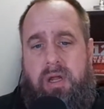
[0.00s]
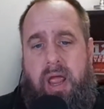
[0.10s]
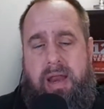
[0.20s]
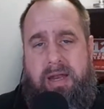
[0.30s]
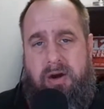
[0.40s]

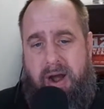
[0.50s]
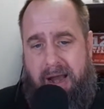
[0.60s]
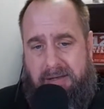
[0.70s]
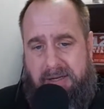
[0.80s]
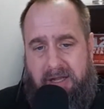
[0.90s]
and
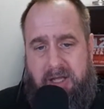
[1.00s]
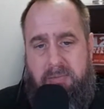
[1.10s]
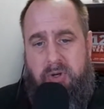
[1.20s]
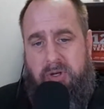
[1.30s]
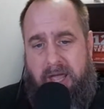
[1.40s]
interact and
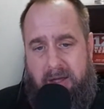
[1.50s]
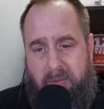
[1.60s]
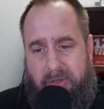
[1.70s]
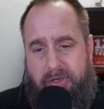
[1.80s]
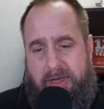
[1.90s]
communicate
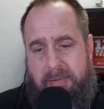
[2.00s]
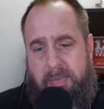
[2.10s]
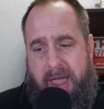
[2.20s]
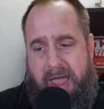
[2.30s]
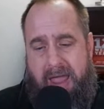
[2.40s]
with
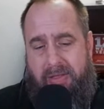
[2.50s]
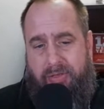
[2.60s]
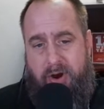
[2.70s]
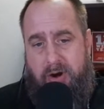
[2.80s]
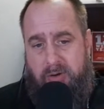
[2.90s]
them at
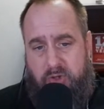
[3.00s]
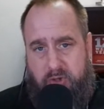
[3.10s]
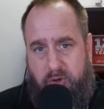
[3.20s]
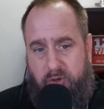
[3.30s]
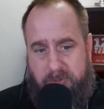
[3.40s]
their
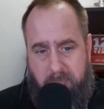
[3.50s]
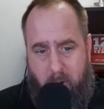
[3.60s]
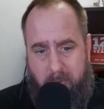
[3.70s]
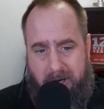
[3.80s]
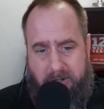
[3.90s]
truest
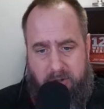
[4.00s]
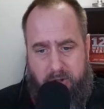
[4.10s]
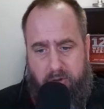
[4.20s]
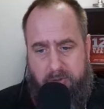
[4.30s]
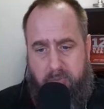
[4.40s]
moment, at their
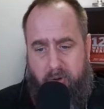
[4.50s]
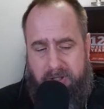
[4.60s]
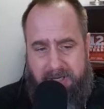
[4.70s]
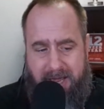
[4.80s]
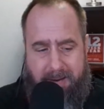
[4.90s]
truest point
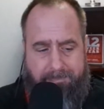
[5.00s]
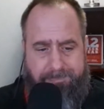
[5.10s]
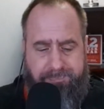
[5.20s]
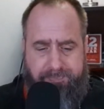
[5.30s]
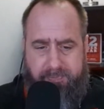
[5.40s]
in time.
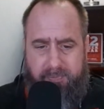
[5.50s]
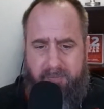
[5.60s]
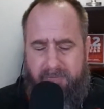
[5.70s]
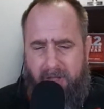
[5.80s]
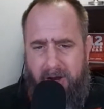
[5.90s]

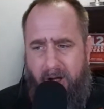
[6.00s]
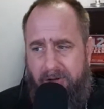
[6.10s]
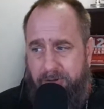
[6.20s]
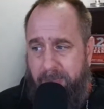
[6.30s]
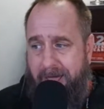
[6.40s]
It
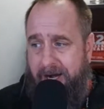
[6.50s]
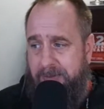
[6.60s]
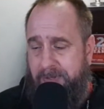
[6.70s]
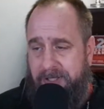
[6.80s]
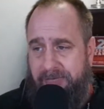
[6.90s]
also
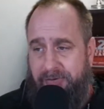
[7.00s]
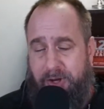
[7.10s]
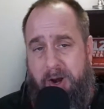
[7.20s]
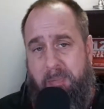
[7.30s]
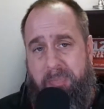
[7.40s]
matters because if you're
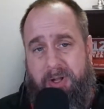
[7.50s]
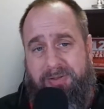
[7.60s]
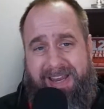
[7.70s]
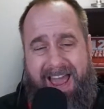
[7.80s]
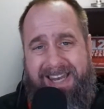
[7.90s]
going to
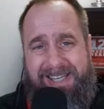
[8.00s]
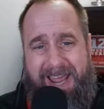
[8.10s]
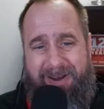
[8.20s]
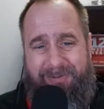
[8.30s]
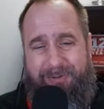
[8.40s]
build
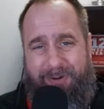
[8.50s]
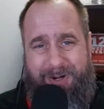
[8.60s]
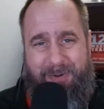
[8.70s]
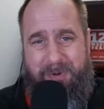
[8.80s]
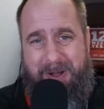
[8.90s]
content for
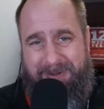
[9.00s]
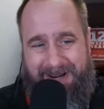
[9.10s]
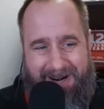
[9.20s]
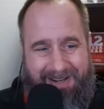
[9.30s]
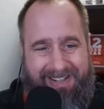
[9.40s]
your
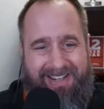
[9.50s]
webinar,